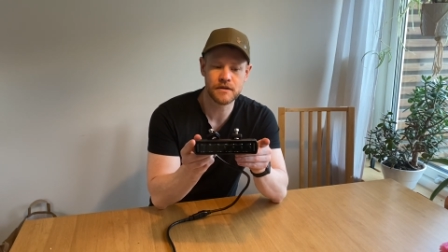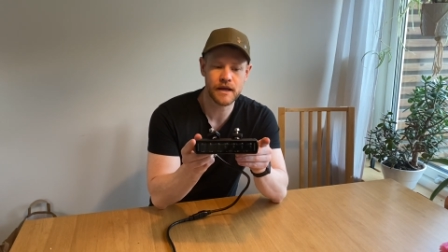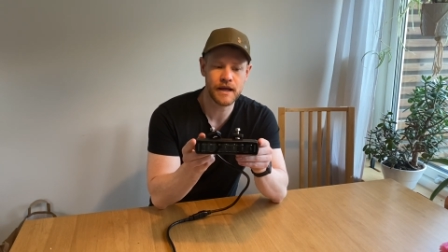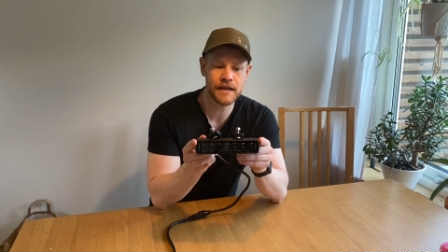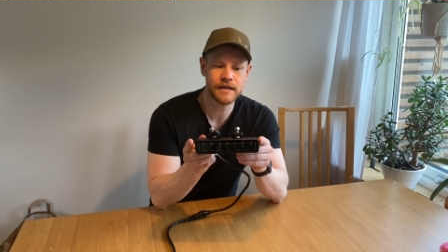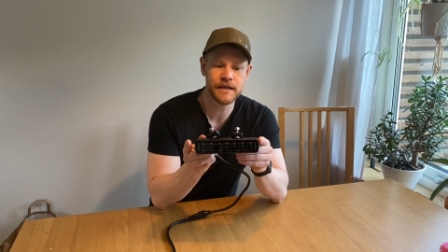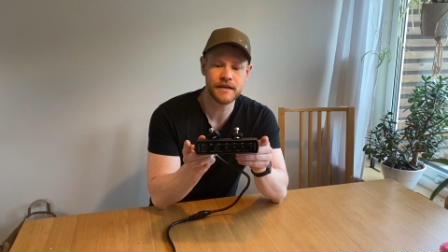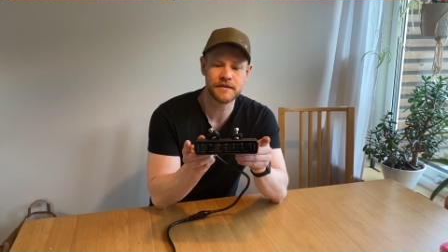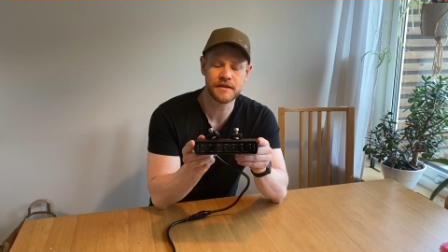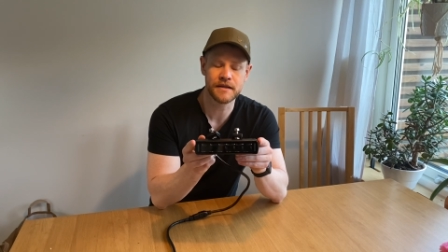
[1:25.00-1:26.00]

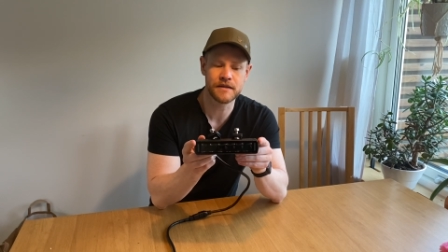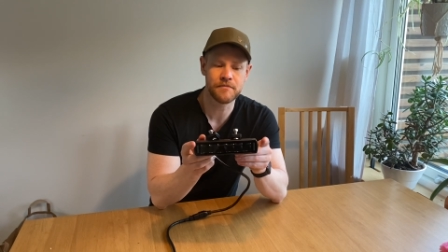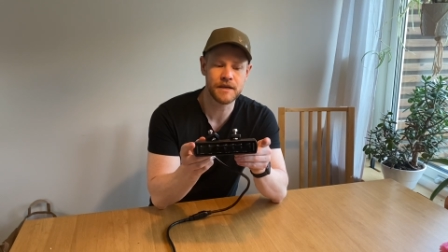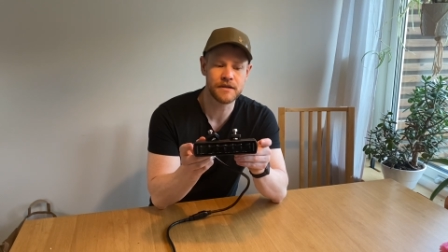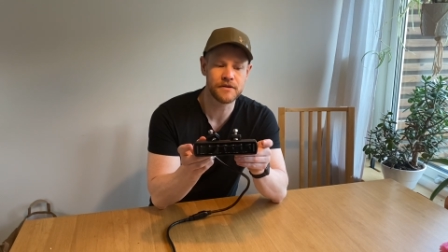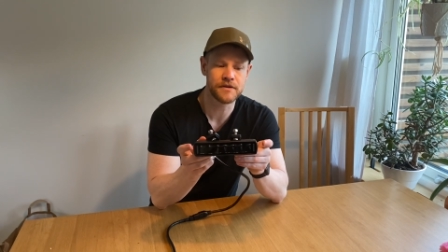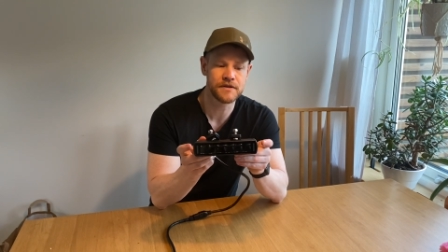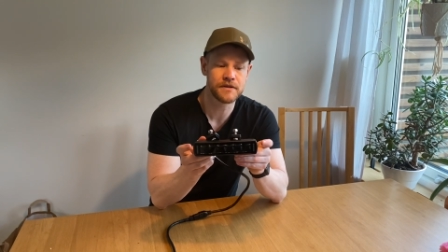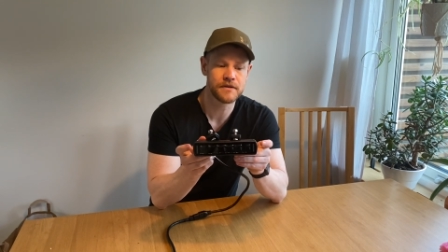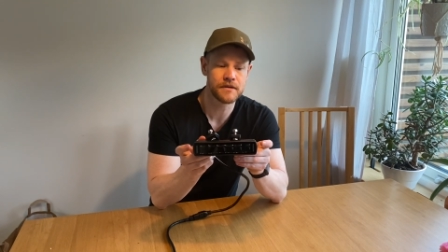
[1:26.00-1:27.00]
18
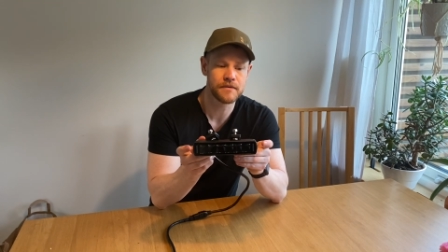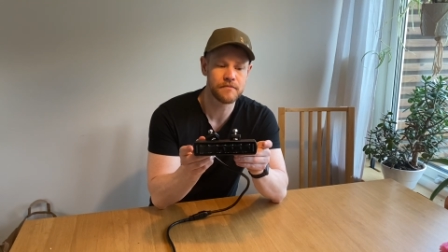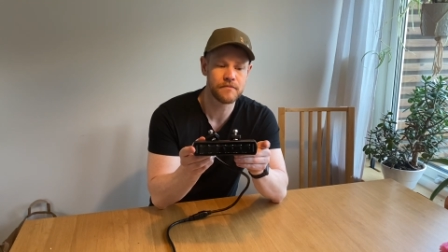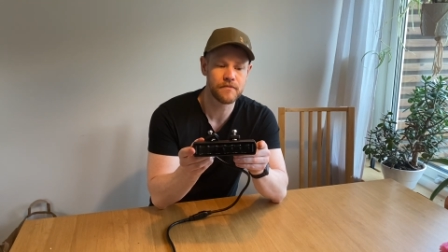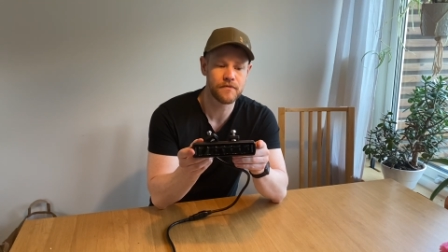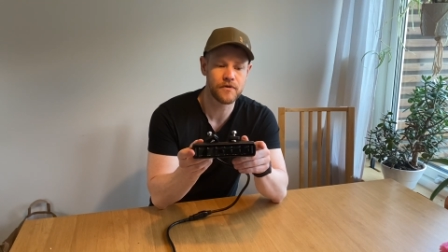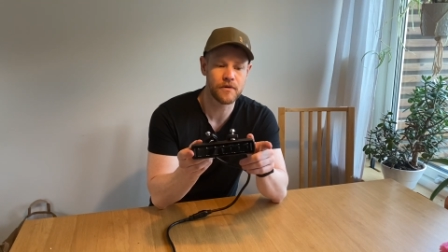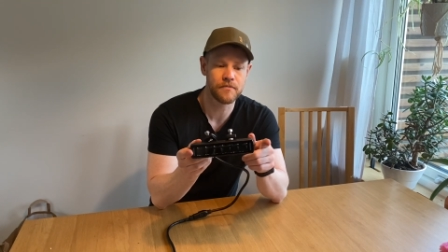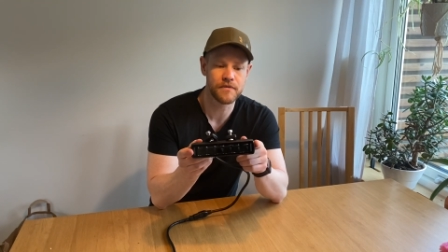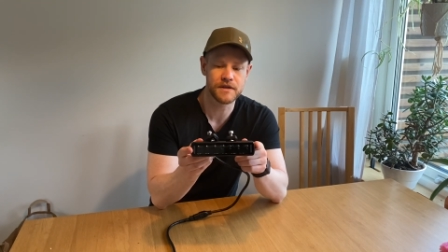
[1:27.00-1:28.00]
centimeters
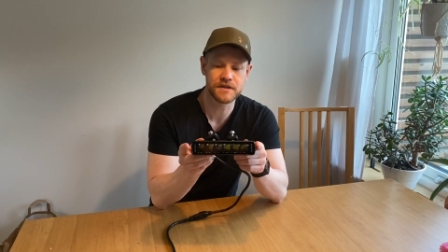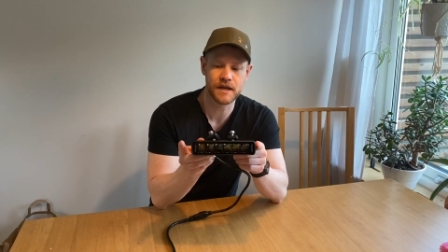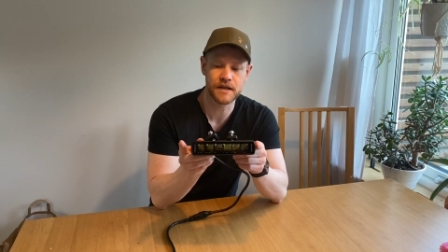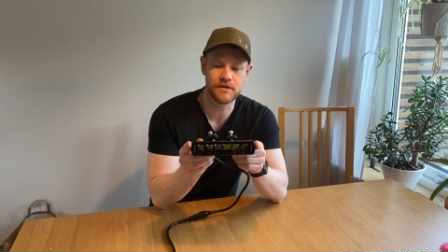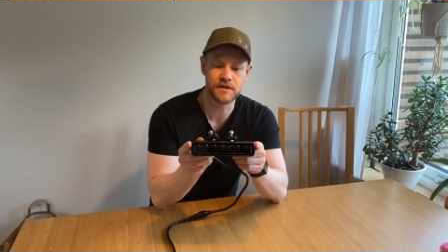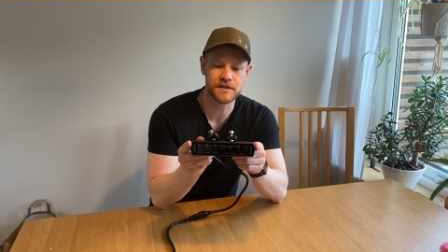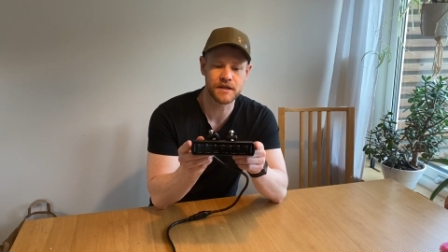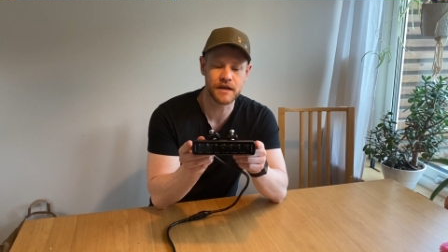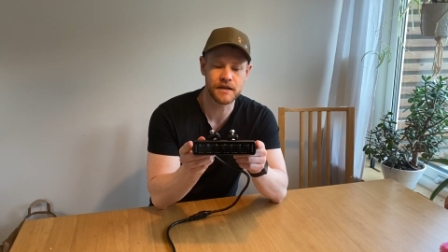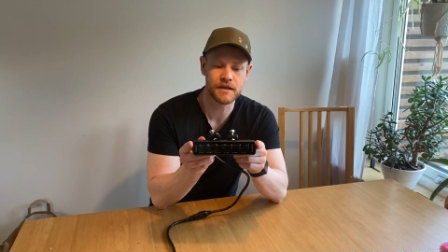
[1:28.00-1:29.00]
from this side to this
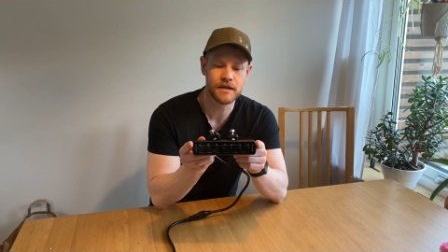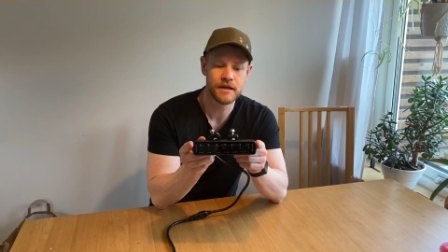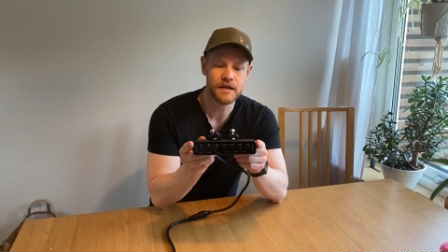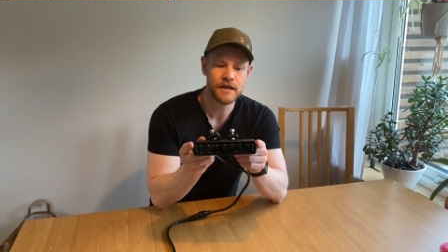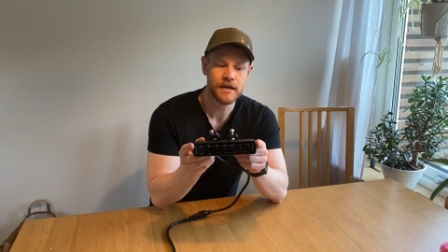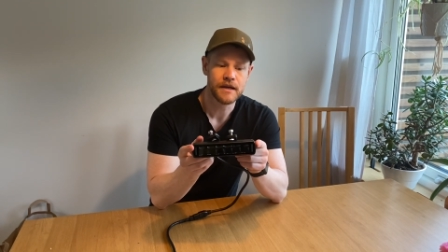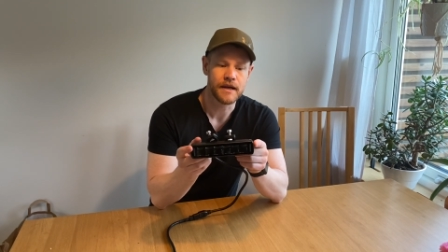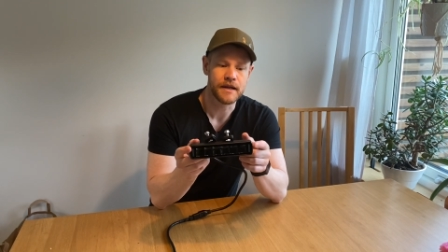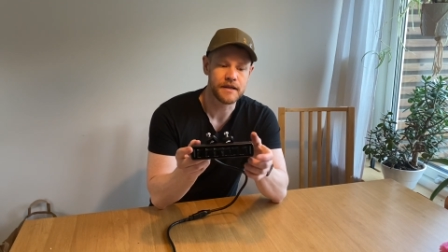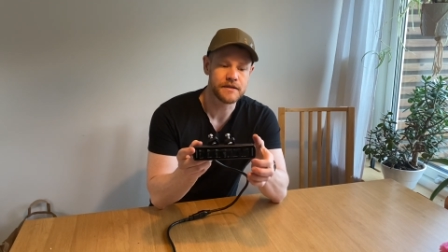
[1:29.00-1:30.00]
side,
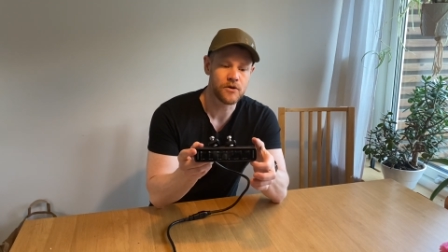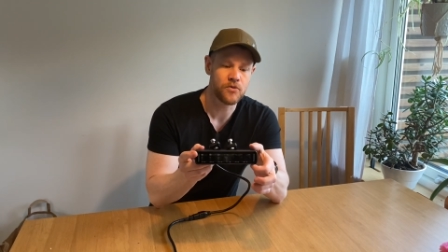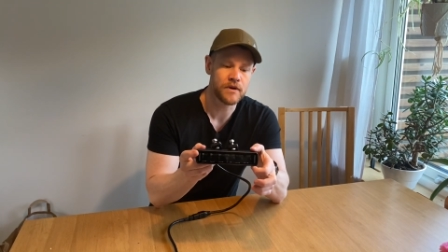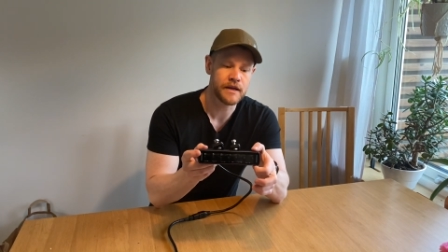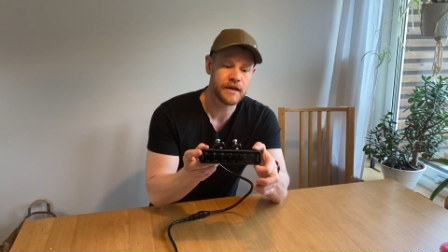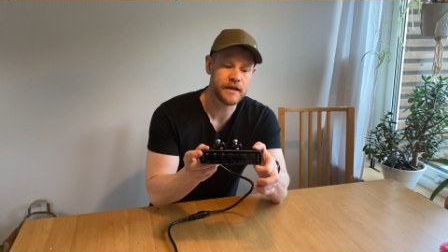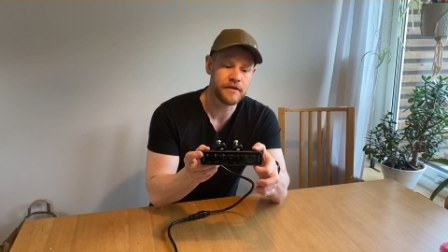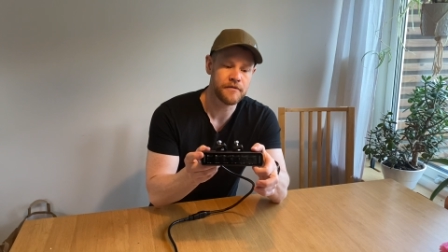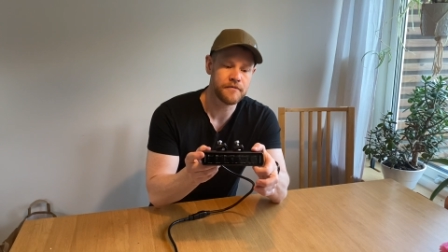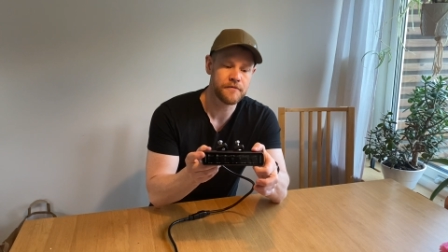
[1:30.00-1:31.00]
and it's
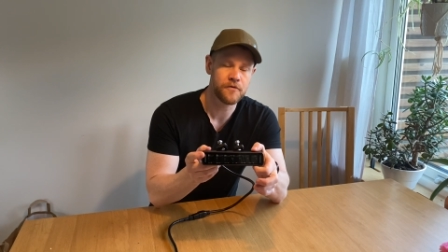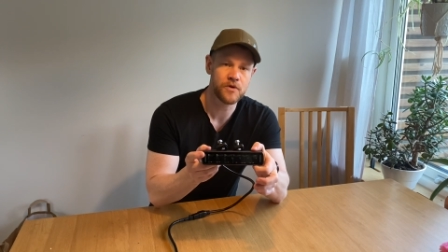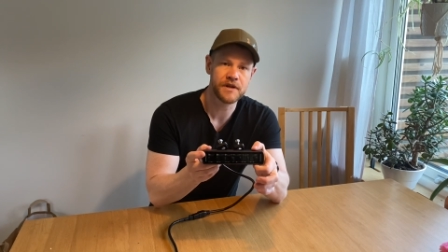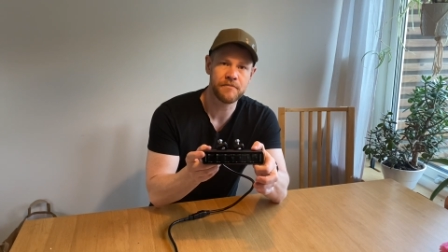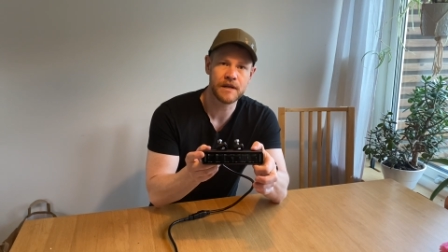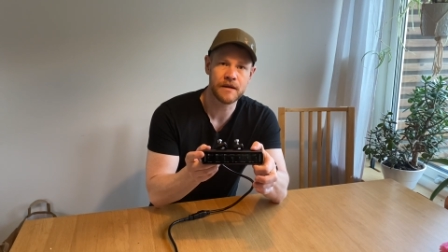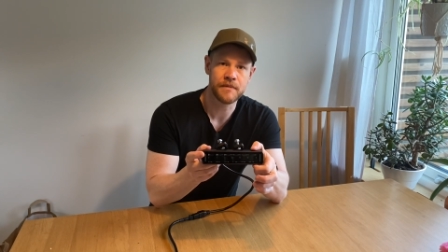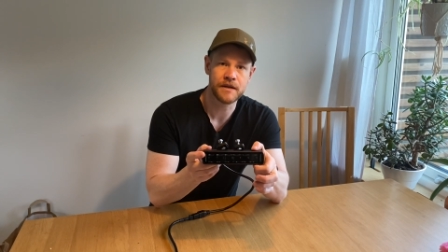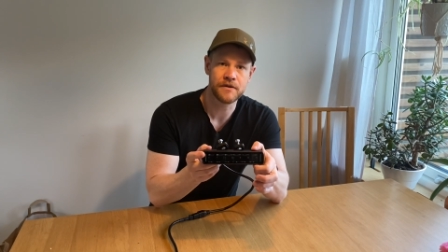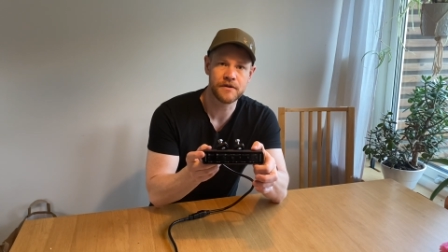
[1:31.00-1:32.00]
only 40
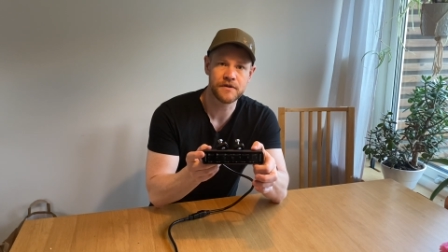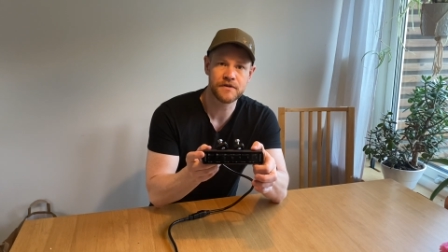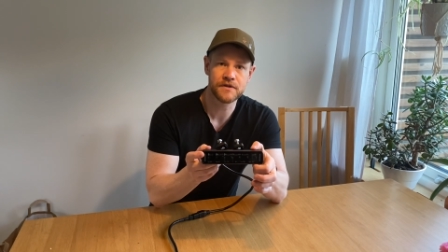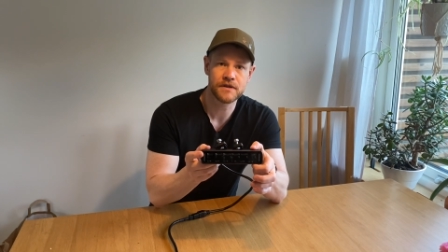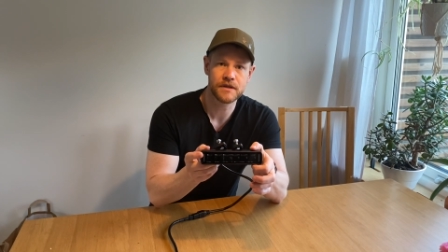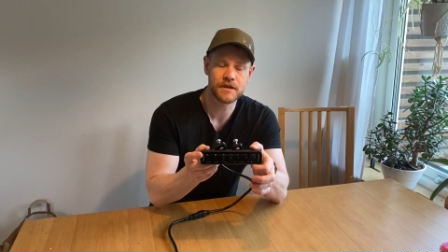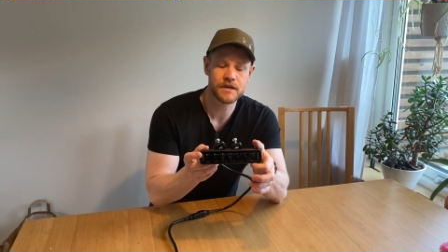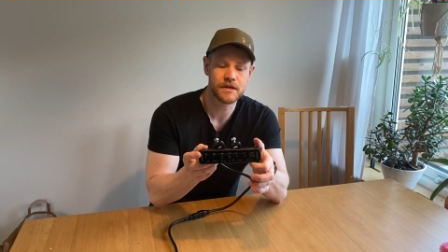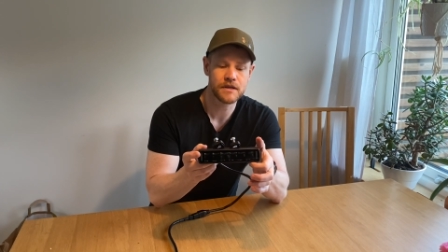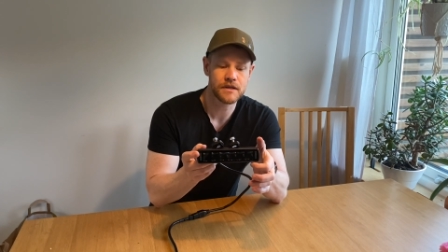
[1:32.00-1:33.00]
millimeters
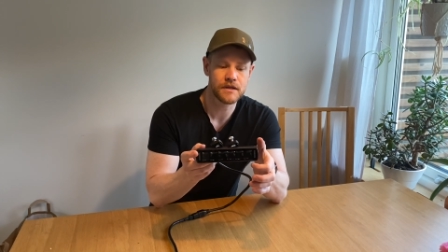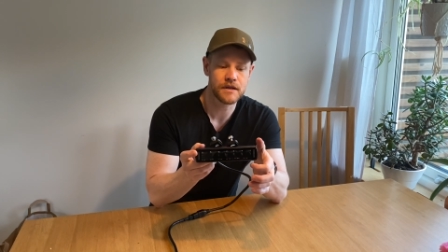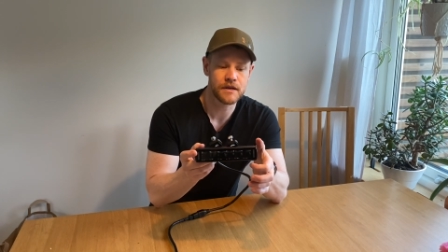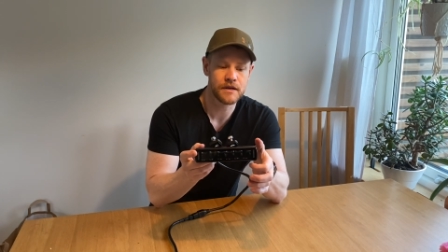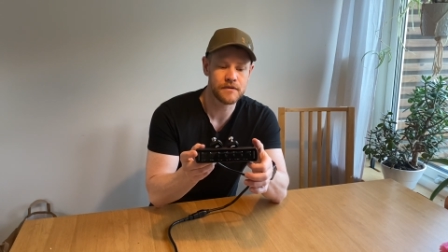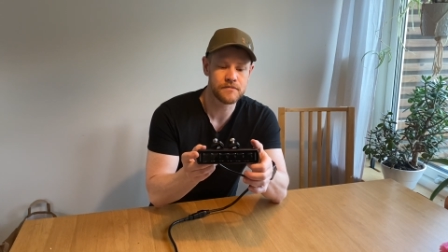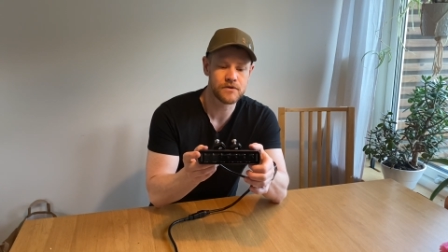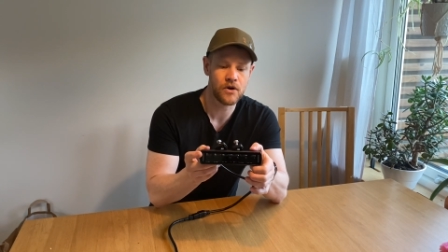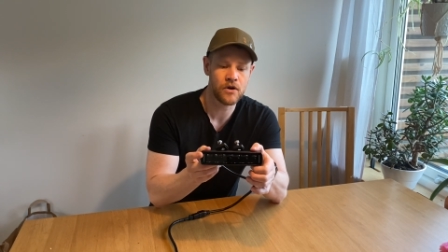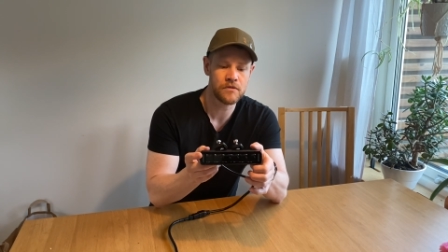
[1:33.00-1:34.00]

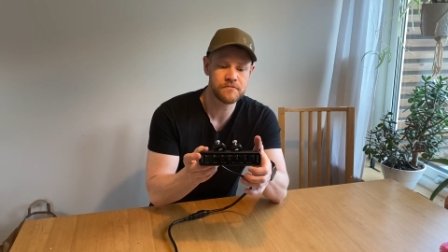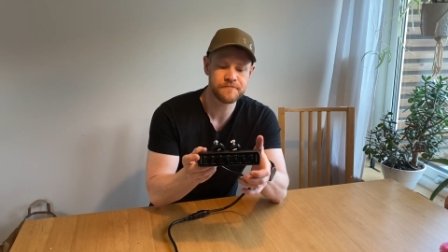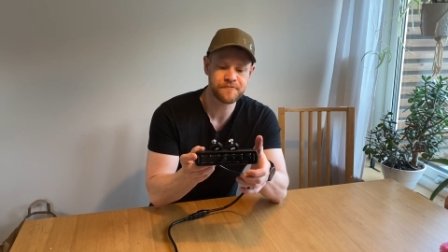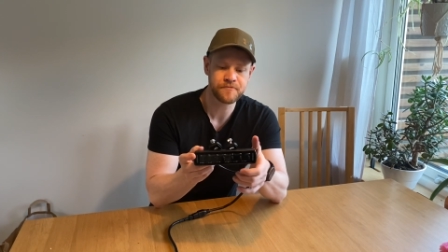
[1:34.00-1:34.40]
tall.